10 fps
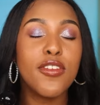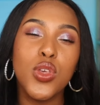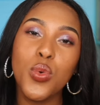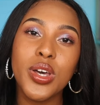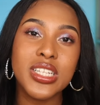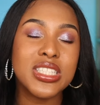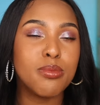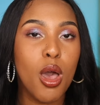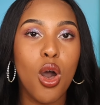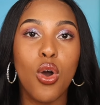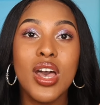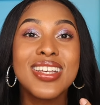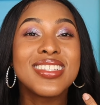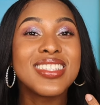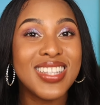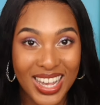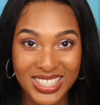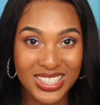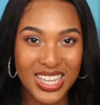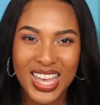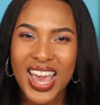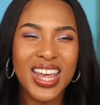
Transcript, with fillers: If you want to smell sexy,